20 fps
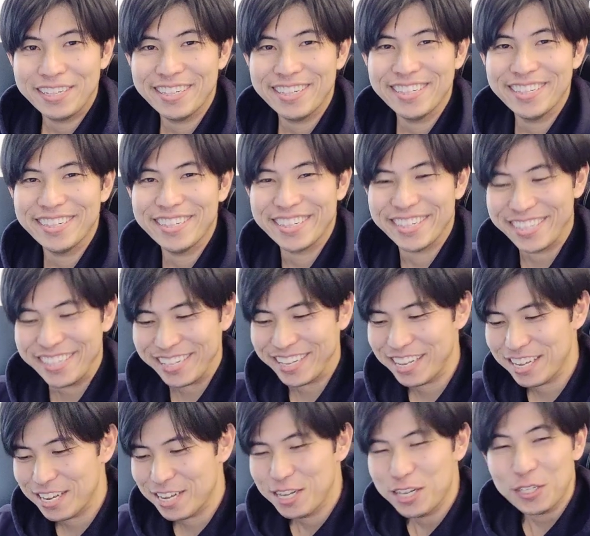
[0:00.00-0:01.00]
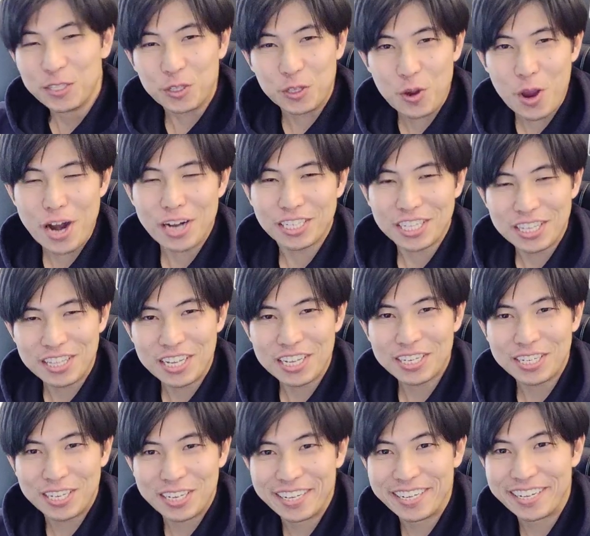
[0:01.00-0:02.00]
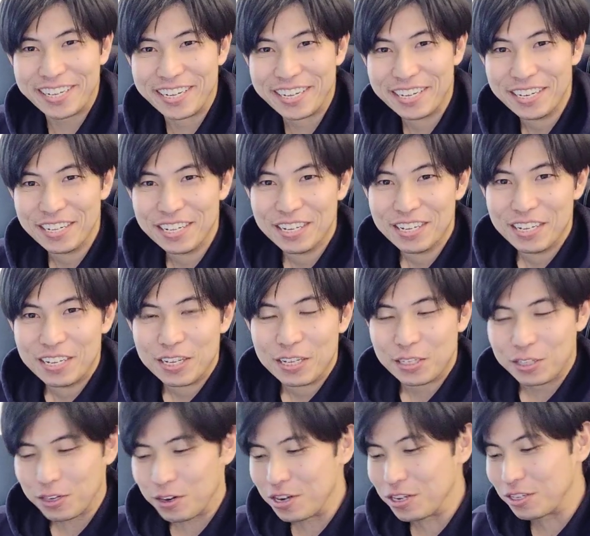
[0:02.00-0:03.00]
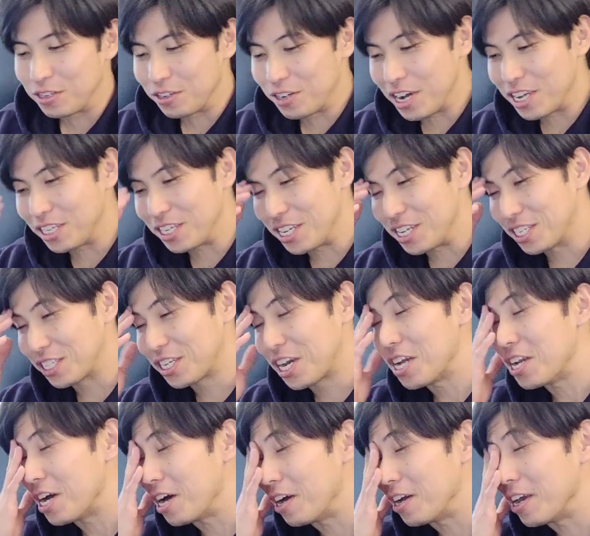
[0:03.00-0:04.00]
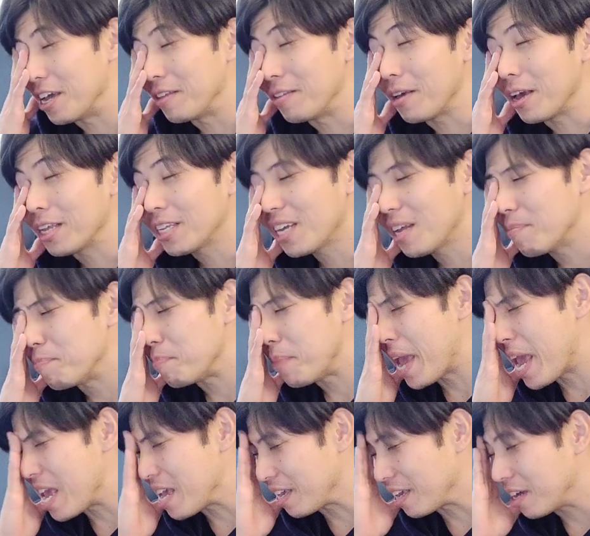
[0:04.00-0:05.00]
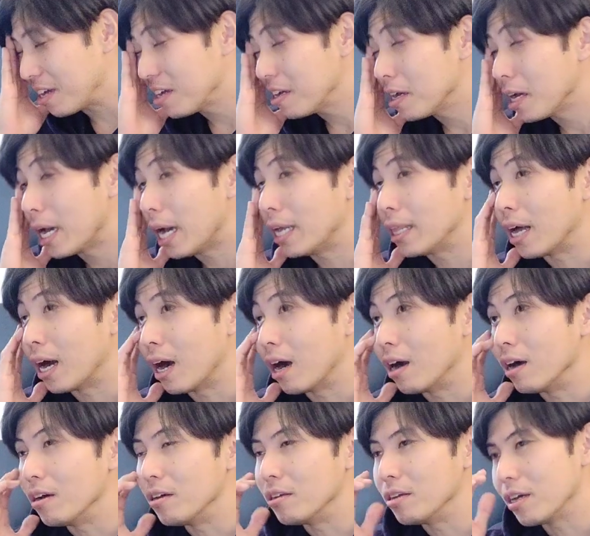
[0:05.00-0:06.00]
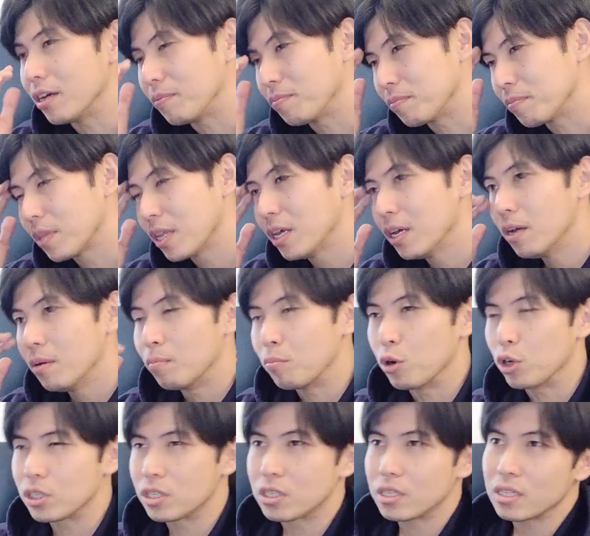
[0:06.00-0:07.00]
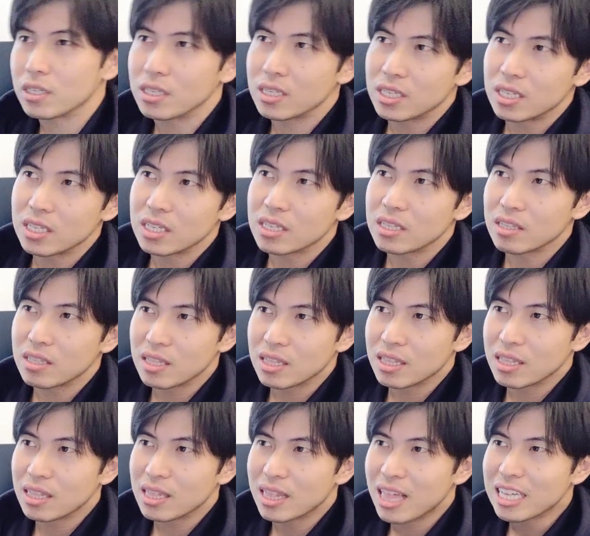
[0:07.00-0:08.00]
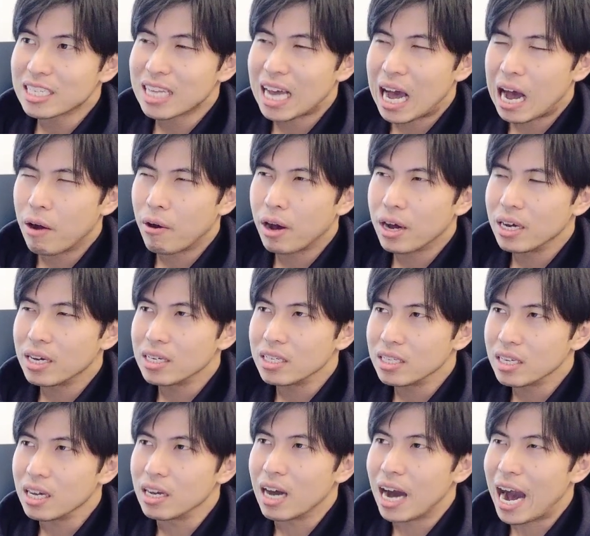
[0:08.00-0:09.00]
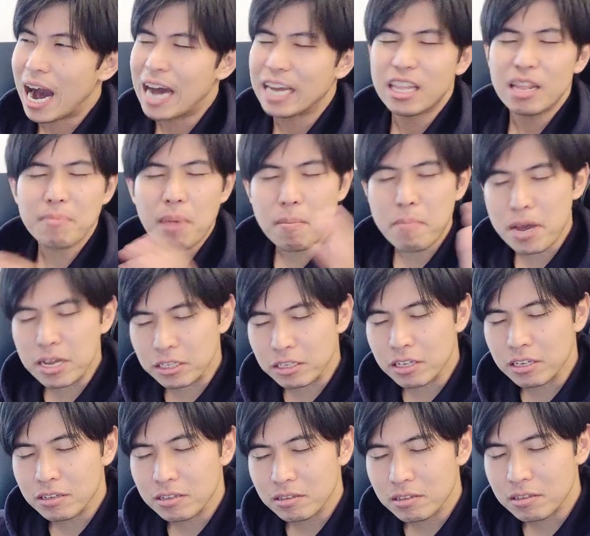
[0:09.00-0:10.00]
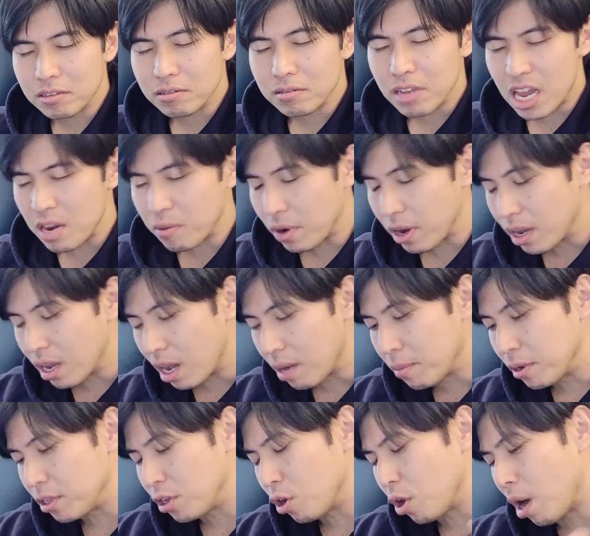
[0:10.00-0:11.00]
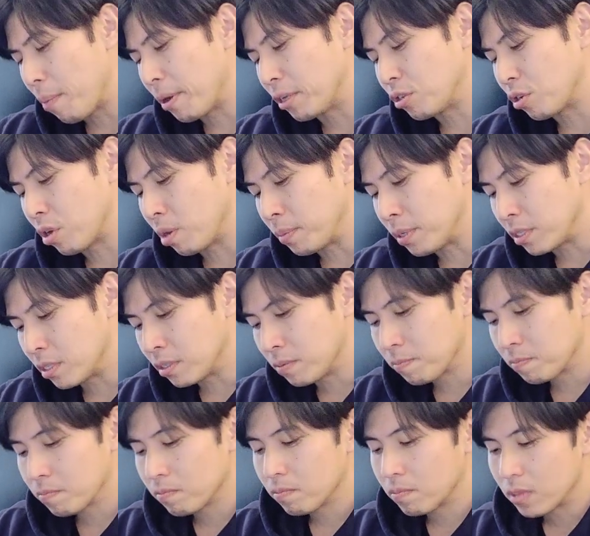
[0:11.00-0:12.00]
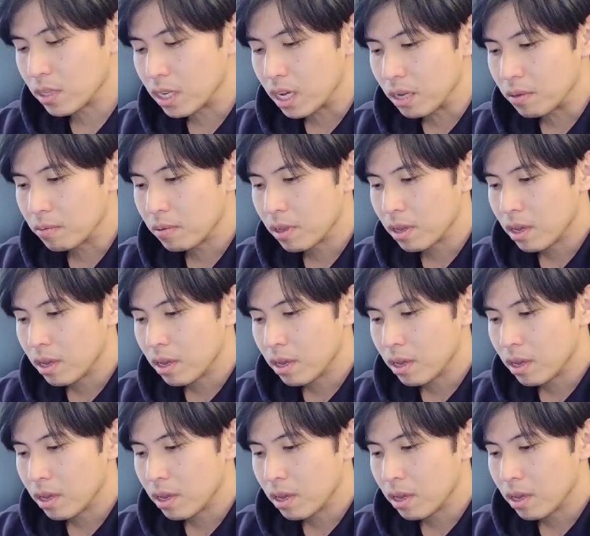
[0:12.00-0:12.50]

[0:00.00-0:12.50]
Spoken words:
Do you understand this? Sorry, tonight it's kind of vague, yeah? And yeah. But that's how yeah, I did my best. Anyway, about your comments. Yeah.